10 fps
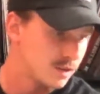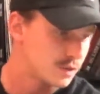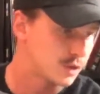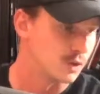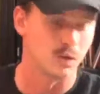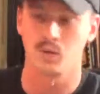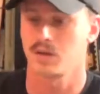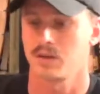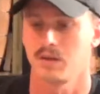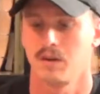2
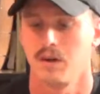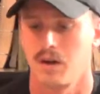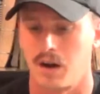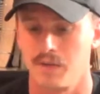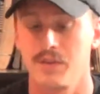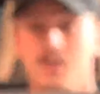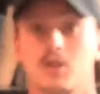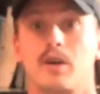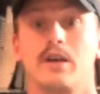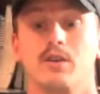of these
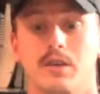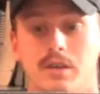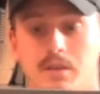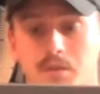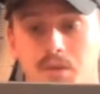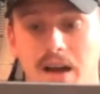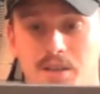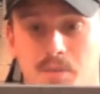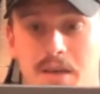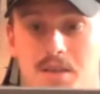cratered flat
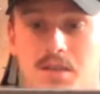space